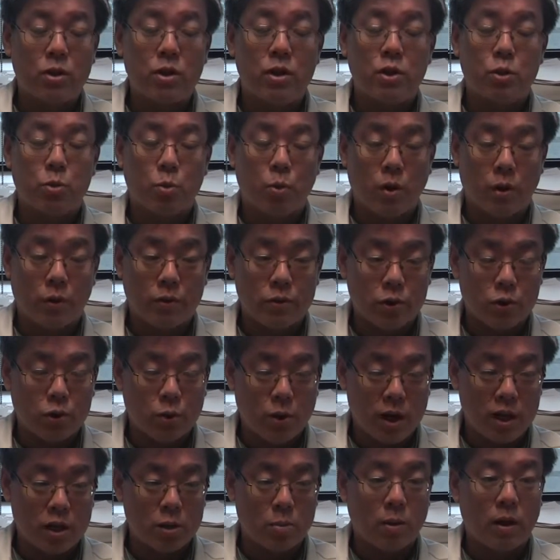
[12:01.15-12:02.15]
as well as the
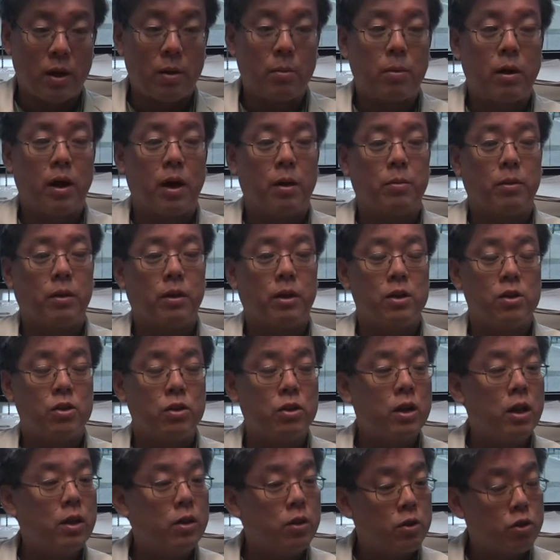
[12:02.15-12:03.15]
transplant
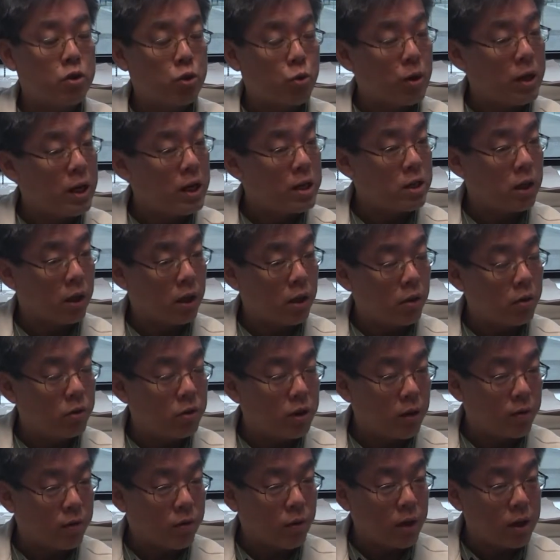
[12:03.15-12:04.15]
population, and the screening is a little
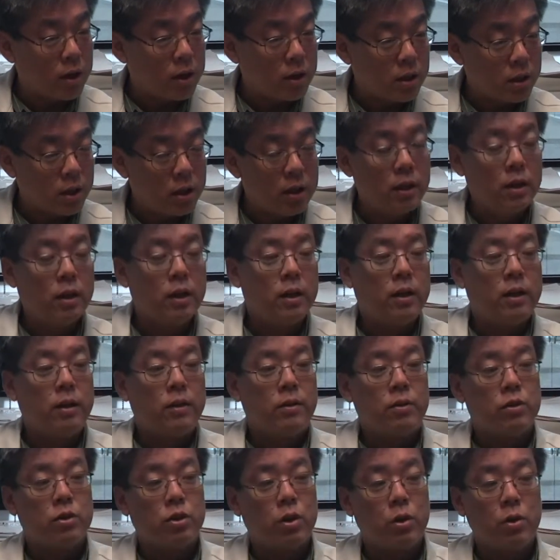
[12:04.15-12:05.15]
different.
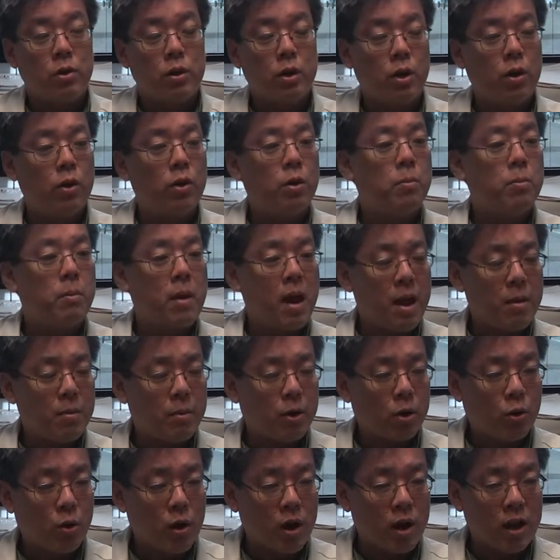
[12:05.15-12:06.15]
So the
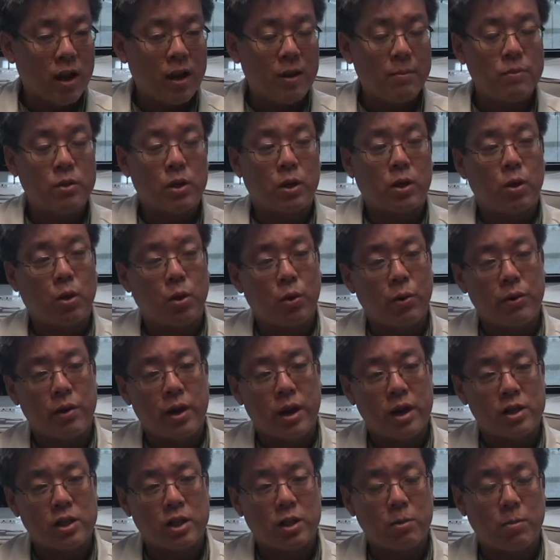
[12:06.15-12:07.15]
mammograms, the
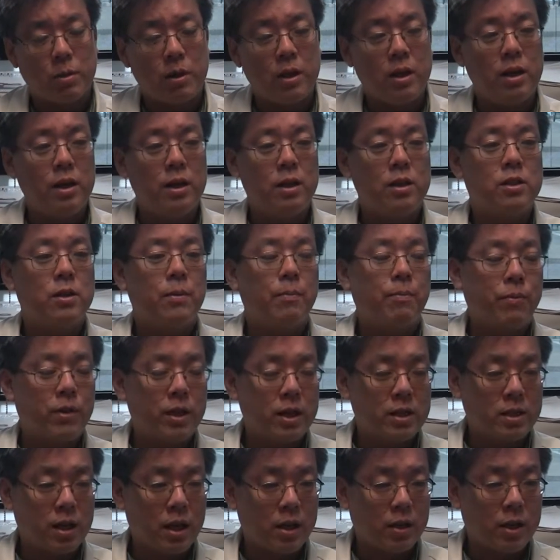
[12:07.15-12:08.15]
colonoscopies,
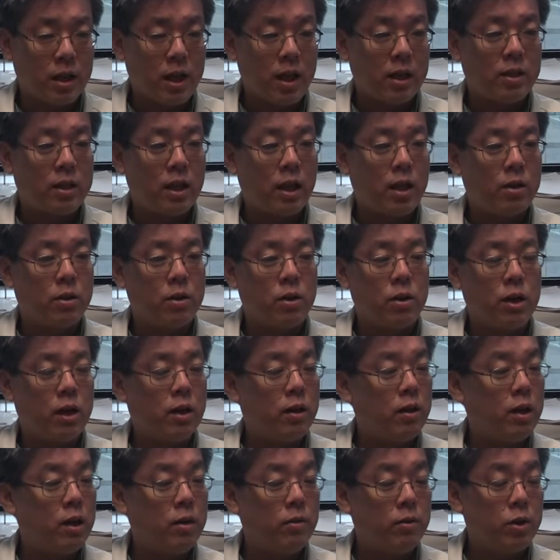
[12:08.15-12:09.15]
things like that
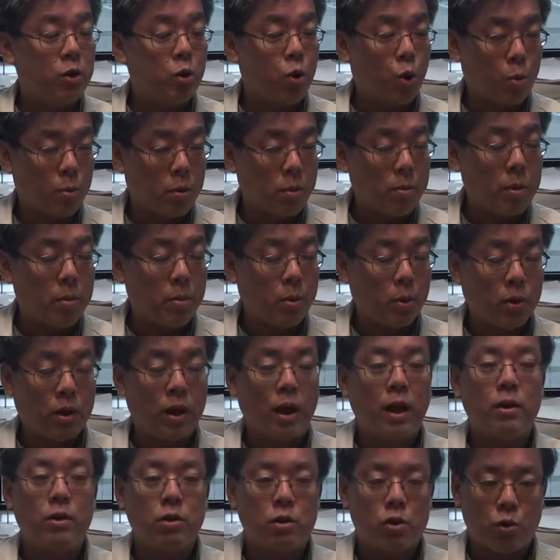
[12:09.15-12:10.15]
even normal people
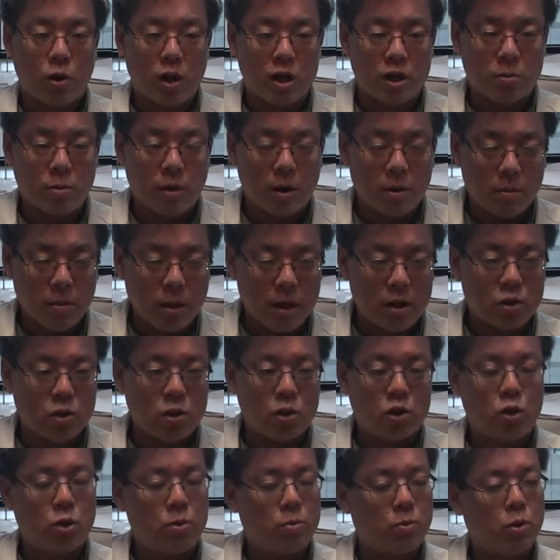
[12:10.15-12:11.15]
get, transplant
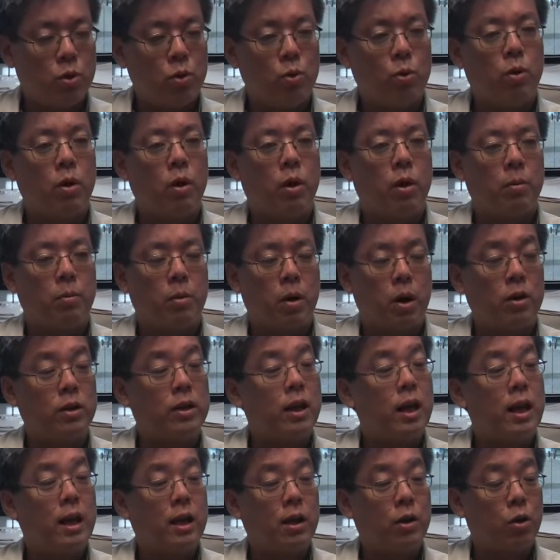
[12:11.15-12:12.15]
patients should
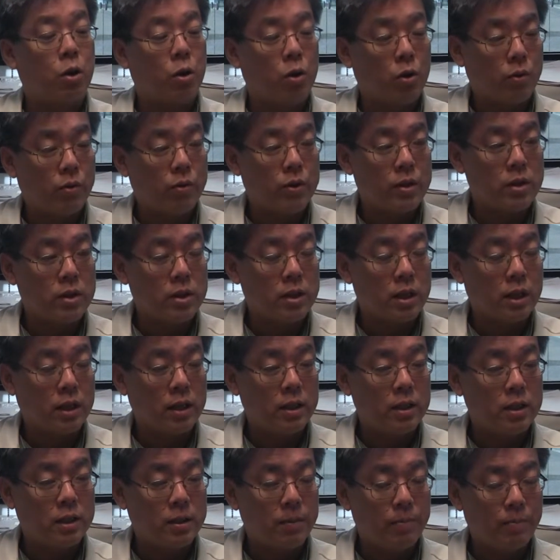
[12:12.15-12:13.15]
partake in all of these
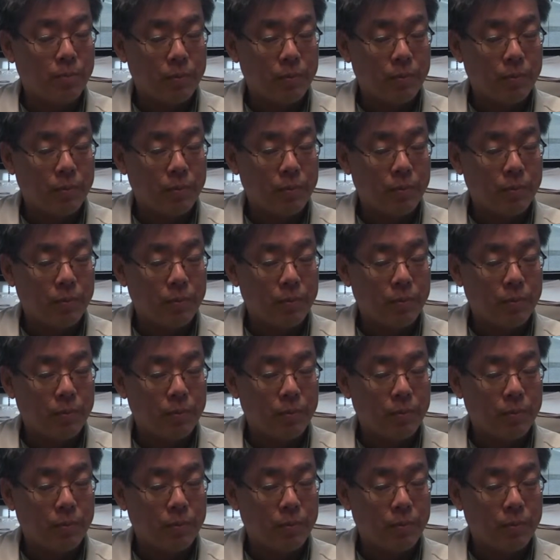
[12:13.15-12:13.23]
things.